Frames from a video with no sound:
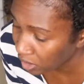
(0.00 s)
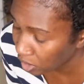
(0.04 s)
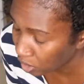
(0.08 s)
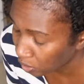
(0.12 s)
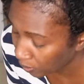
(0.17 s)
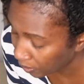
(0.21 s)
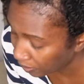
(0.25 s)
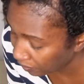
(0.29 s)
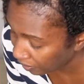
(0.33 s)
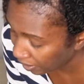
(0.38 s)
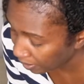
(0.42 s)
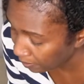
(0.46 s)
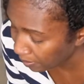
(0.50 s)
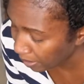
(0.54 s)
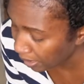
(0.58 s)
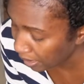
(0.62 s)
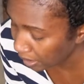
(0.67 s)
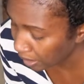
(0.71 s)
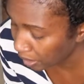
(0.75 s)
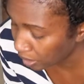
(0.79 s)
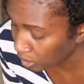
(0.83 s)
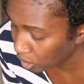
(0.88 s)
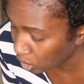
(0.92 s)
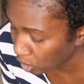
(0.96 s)
So if I
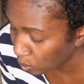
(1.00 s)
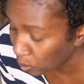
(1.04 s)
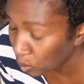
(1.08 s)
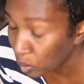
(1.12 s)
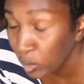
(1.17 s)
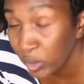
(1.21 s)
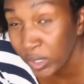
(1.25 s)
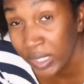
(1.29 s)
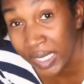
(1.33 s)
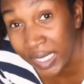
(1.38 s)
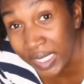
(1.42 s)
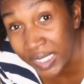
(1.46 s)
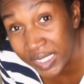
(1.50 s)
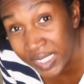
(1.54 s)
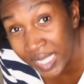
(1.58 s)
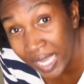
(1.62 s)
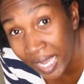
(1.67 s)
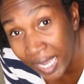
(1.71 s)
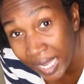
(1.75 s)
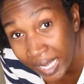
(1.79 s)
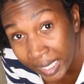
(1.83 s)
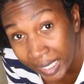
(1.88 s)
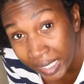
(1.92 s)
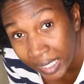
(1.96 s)
make a smoothie a
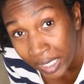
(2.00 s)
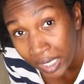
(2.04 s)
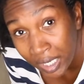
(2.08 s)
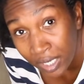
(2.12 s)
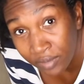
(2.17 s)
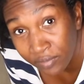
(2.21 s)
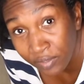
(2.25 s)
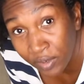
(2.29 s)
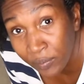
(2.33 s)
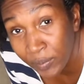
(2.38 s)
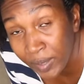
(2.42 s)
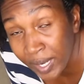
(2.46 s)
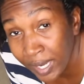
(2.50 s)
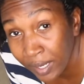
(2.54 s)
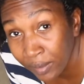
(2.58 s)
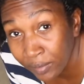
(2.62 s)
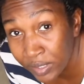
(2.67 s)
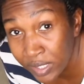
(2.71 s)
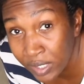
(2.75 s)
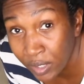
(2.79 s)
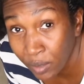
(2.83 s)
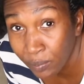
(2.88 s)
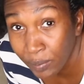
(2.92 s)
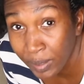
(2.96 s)
day from now
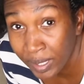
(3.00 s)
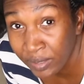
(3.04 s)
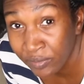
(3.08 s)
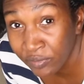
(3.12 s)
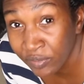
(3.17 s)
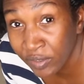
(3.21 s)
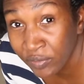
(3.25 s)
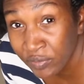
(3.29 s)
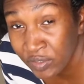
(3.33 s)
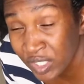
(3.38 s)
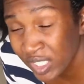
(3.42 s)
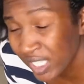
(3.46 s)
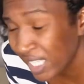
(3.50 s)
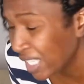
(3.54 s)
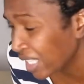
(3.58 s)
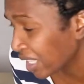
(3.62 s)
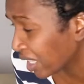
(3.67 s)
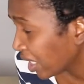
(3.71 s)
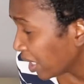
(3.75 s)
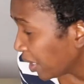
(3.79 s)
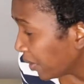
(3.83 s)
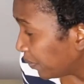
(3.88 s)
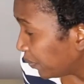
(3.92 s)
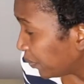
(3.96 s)
until May
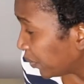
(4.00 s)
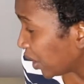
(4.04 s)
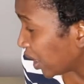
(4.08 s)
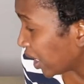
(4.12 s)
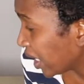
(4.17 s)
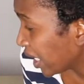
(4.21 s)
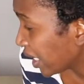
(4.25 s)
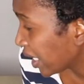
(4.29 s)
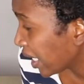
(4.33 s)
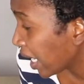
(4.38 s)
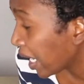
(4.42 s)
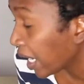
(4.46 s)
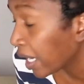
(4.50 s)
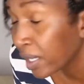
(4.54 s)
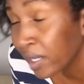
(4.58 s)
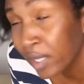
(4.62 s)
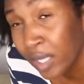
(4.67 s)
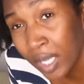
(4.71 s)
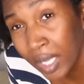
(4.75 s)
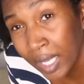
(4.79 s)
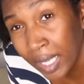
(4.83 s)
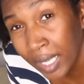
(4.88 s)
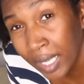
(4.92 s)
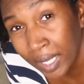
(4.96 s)
15th, then I got
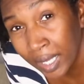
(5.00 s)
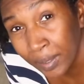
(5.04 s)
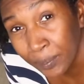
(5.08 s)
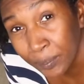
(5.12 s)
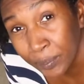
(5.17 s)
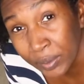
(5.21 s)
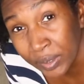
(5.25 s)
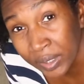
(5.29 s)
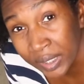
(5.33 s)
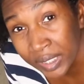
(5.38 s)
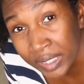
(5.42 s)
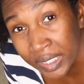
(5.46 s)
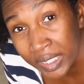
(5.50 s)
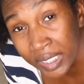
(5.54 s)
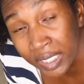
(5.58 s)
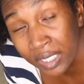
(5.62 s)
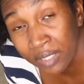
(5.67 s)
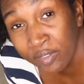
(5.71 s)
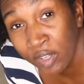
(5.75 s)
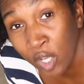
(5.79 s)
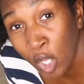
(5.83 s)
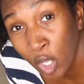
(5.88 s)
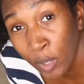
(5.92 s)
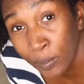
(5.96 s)
plenty
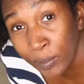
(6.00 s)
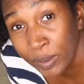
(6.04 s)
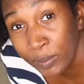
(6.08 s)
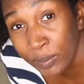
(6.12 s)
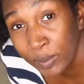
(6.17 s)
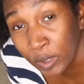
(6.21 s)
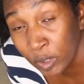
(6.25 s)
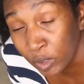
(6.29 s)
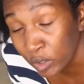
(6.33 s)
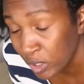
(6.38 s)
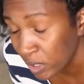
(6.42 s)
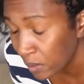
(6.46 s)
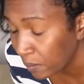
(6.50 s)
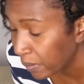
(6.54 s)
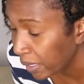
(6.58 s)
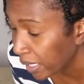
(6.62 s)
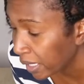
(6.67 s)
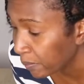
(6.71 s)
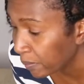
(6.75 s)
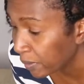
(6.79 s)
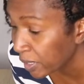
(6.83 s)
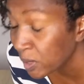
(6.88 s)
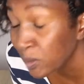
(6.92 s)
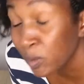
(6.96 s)
of almond milk to
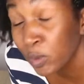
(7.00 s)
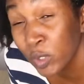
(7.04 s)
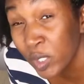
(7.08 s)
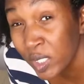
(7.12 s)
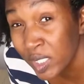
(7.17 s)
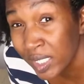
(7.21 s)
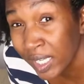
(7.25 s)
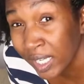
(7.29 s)
make my smoothies.